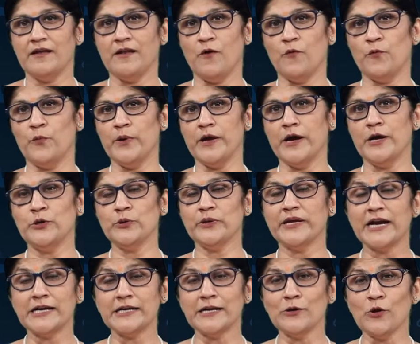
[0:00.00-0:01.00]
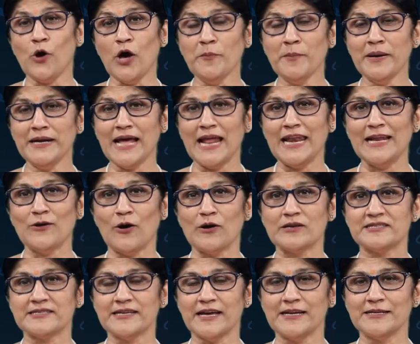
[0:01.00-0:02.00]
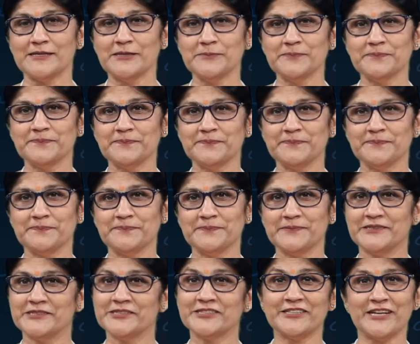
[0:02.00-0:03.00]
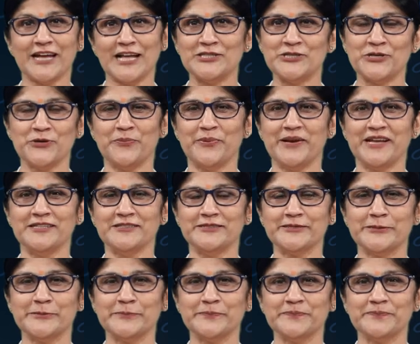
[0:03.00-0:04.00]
Now where to get a non-metallic oxide? Scratch your brains.